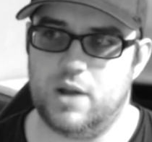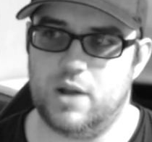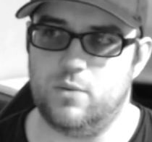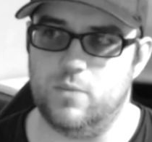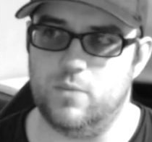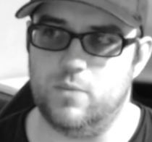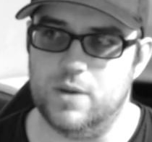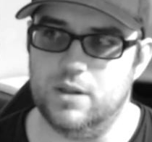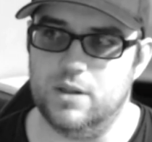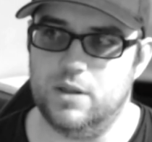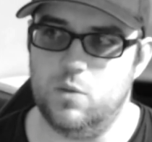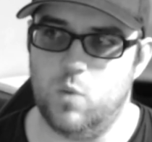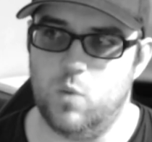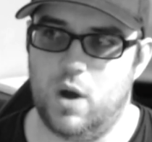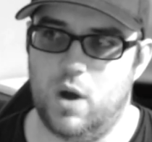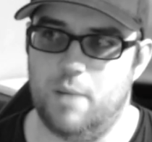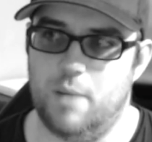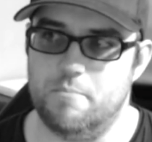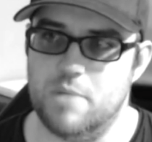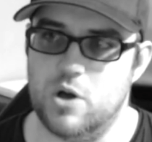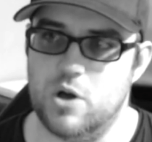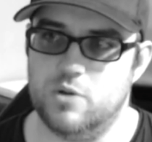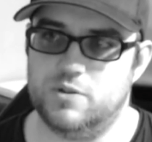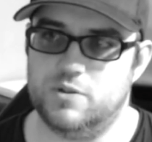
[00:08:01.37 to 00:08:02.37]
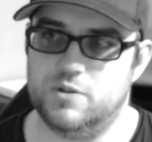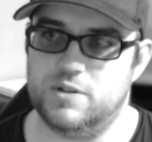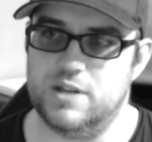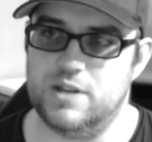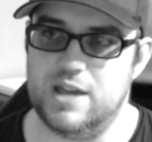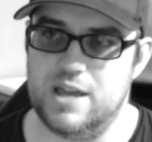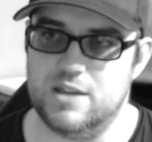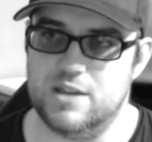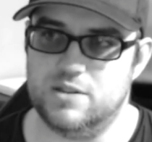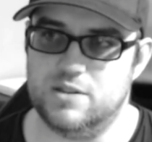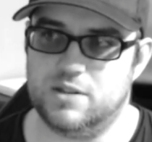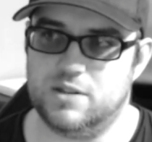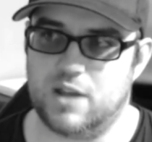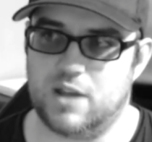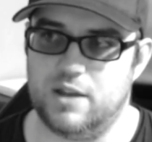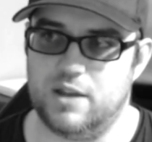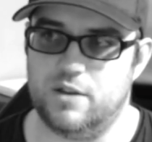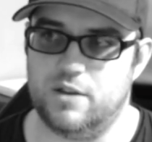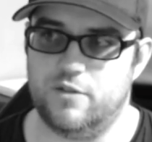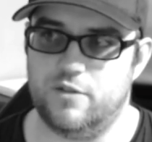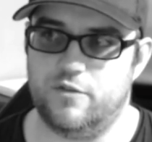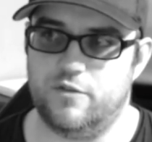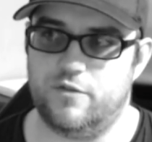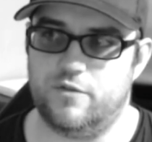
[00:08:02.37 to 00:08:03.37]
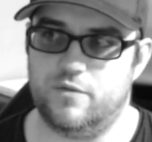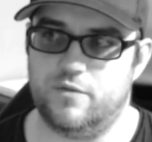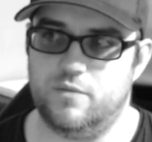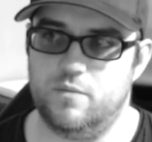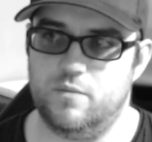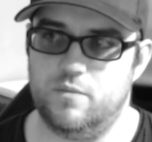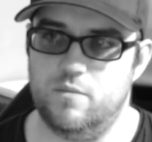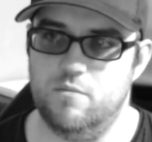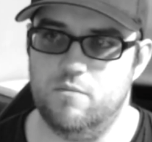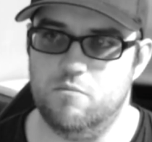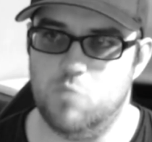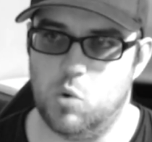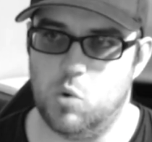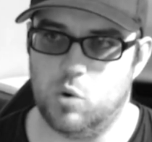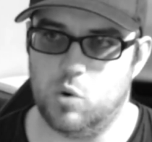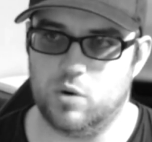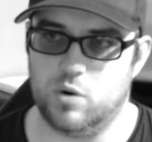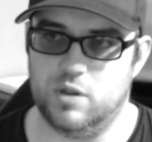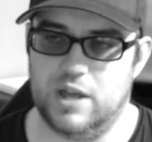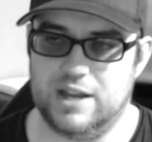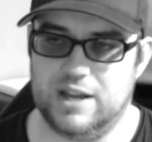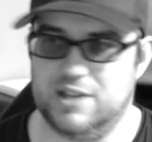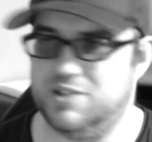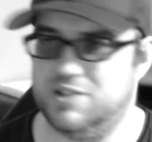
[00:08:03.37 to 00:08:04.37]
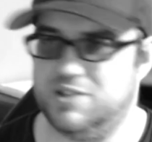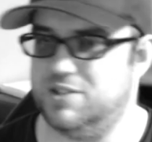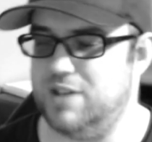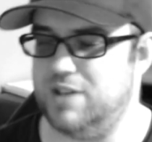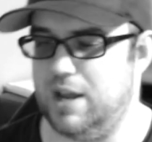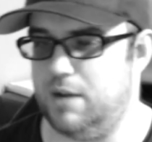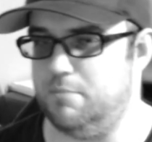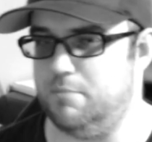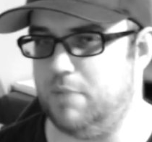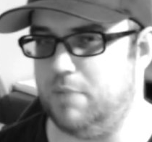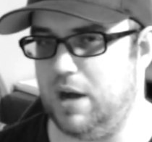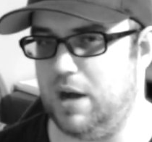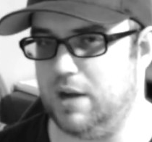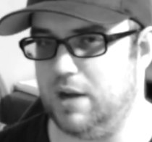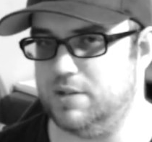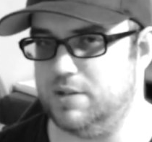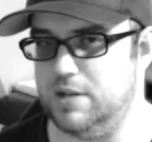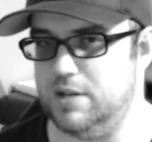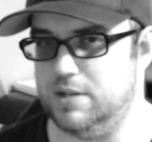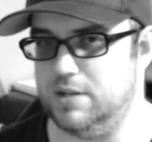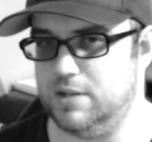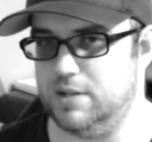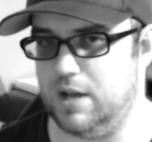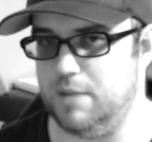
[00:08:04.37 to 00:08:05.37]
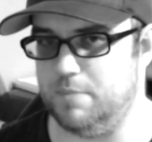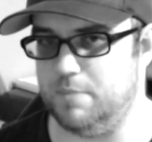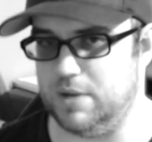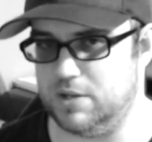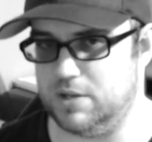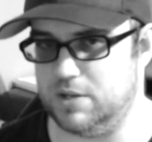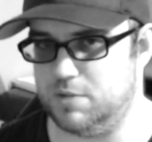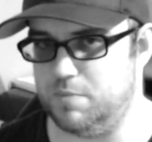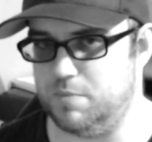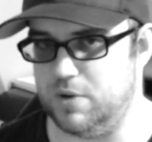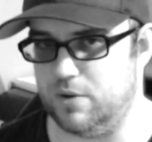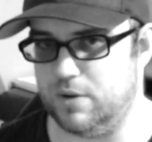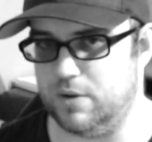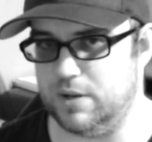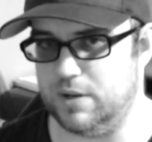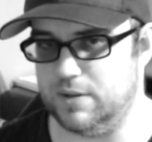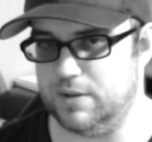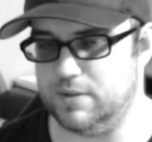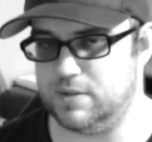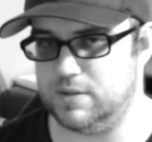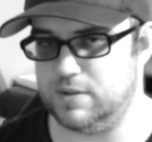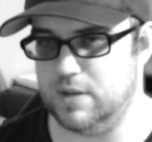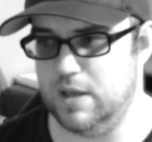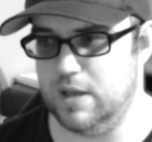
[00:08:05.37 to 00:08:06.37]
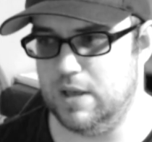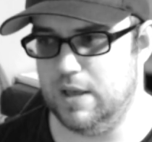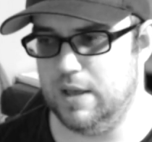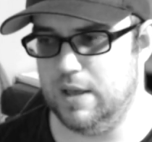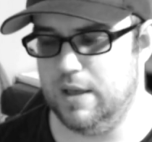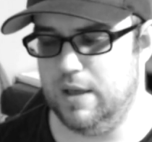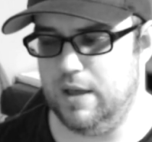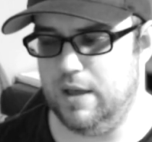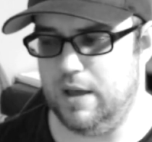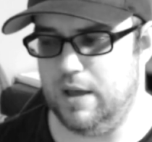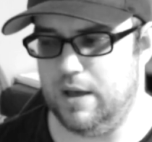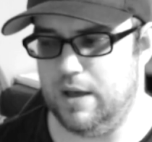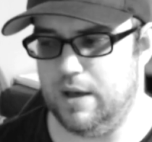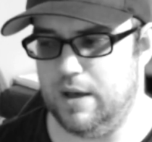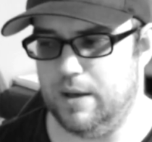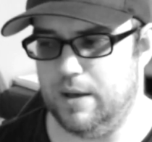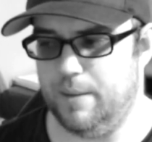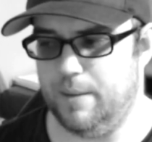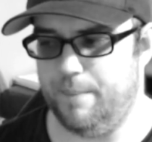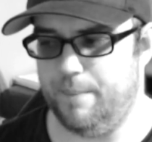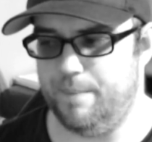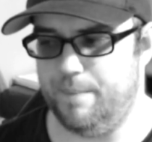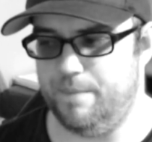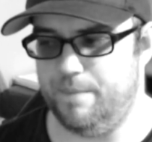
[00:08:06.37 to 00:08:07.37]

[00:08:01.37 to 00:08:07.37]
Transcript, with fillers: I really want most is kind of more like a sandboxy type experience. Um,